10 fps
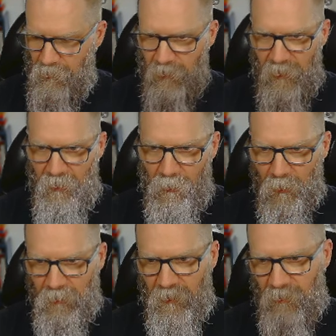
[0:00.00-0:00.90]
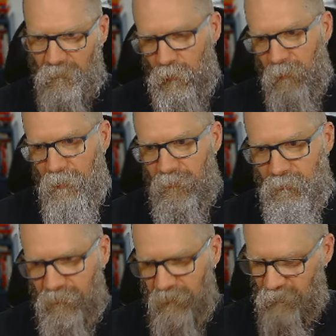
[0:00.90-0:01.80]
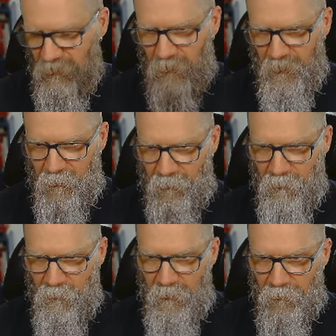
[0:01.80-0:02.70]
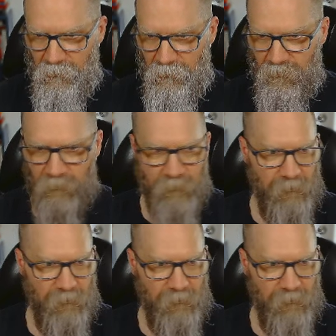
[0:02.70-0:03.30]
And in our case, we're going to do something like this.